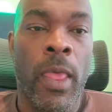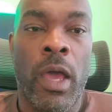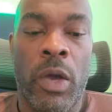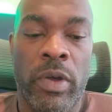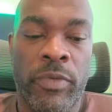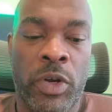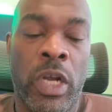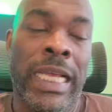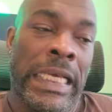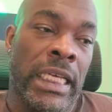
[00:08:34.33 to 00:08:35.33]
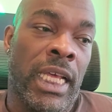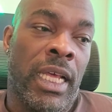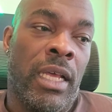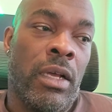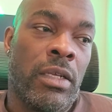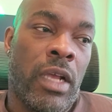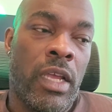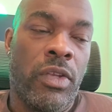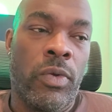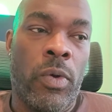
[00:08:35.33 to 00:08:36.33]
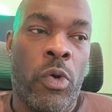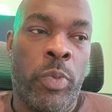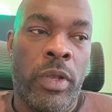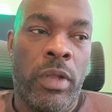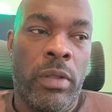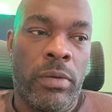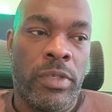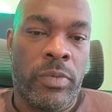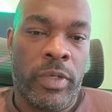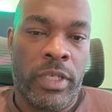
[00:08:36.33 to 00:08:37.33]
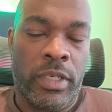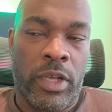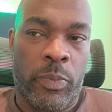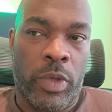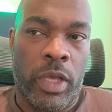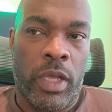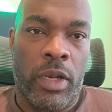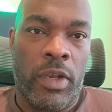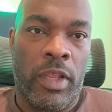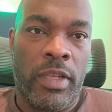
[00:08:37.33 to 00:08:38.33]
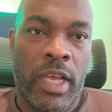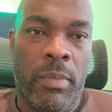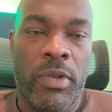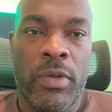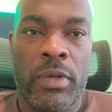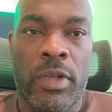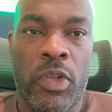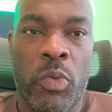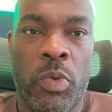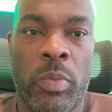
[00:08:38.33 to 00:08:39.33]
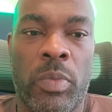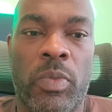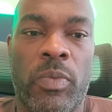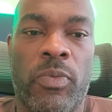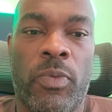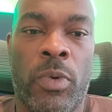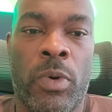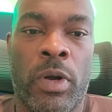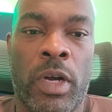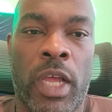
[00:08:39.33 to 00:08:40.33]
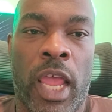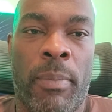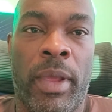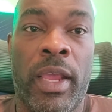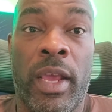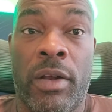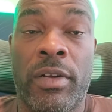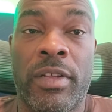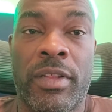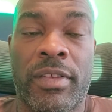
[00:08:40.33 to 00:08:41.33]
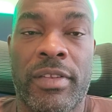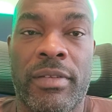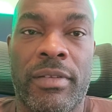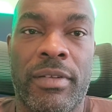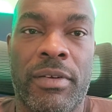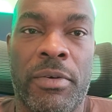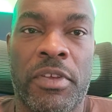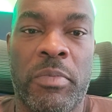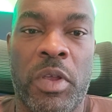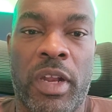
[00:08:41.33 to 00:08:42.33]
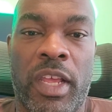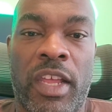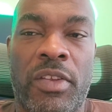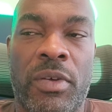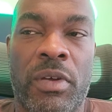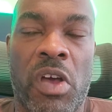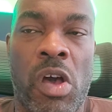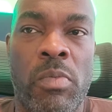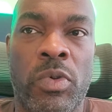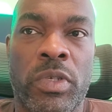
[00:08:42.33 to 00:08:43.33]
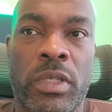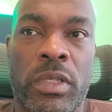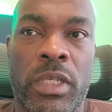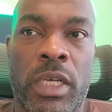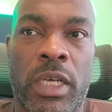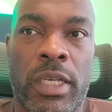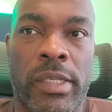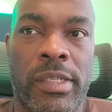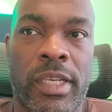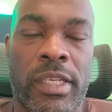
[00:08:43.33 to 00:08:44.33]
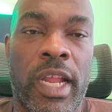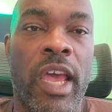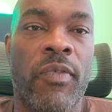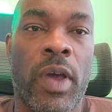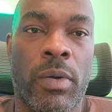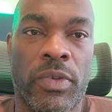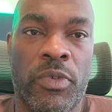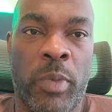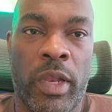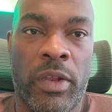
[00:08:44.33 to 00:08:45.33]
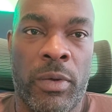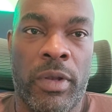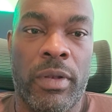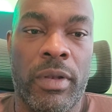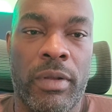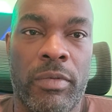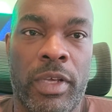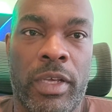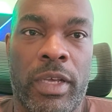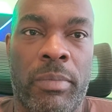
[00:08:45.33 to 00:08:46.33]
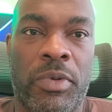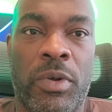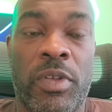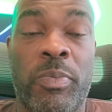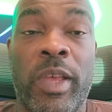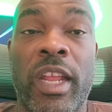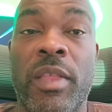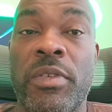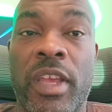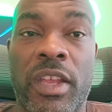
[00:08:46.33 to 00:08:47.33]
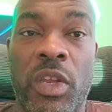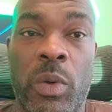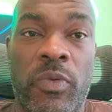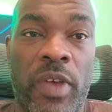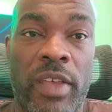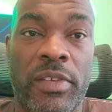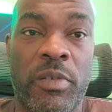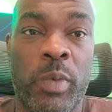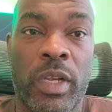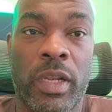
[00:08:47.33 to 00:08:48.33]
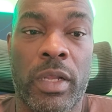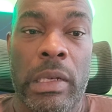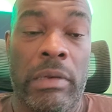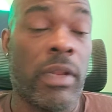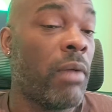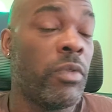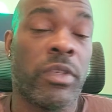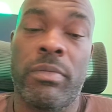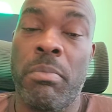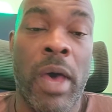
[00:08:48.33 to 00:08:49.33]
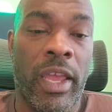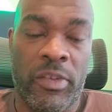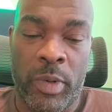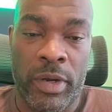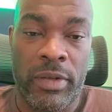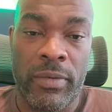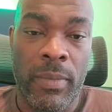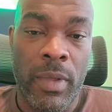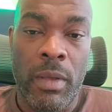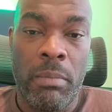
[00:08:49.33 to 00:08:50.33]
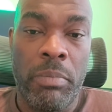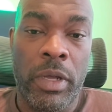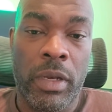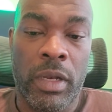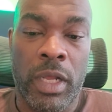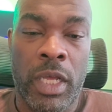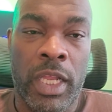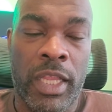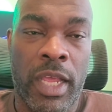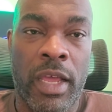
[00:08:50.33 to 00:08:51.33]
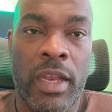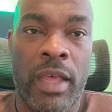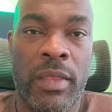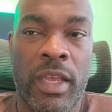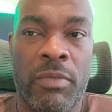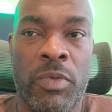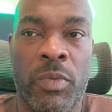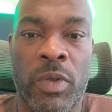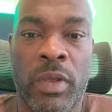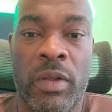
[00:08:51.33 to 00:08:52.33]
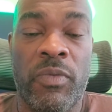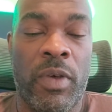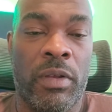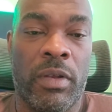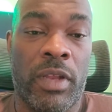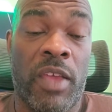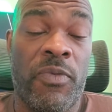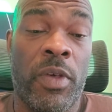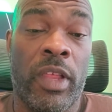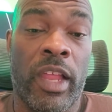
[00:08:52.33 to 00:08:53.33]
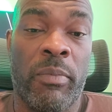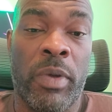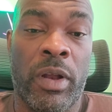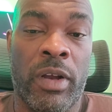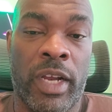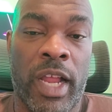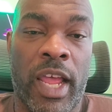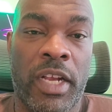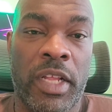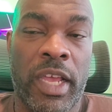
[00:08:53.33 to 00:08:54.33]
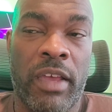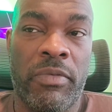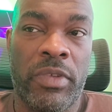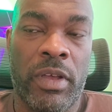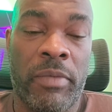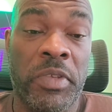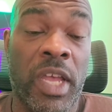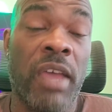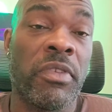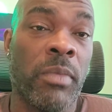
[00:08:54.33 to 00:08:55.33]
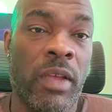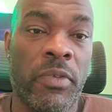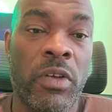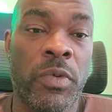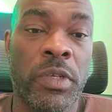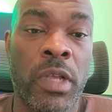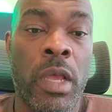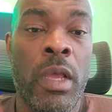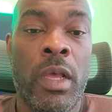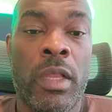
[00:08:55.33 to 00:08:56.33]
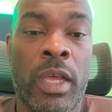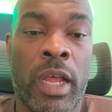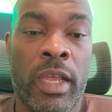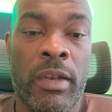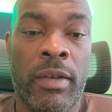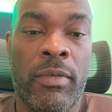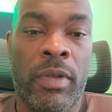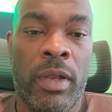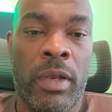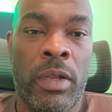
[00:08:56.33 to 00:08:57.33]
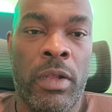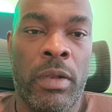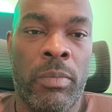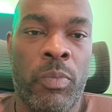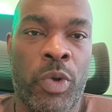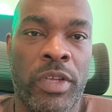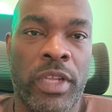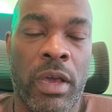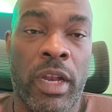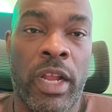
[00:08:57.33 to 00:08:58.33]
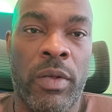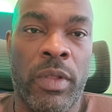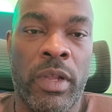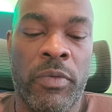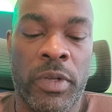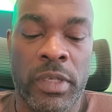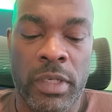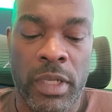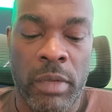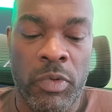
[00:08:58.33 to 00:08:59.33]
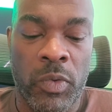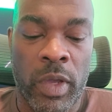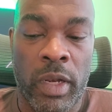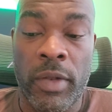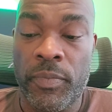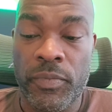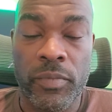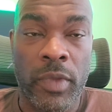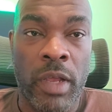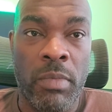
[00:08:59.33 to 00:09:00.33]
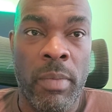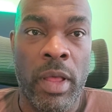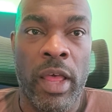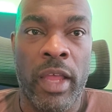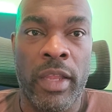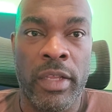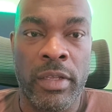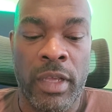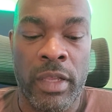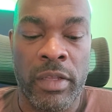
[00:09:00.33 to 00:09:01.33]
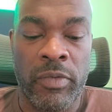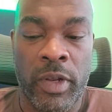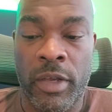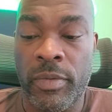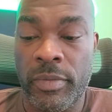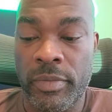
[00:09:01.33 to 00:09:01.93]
However, trying to open those switches up and the time it took to loop them for a beginner to this whole community, it took almost 6.5 hours for me to do it. I'm sure there's plenty others that can do it faster, but that was my experience. But at the end, I think it was worth it. They feel a lot better, and I actually have some leftovers that you can press down and hear the difference in between. And maybe I'll add that to the end of the video.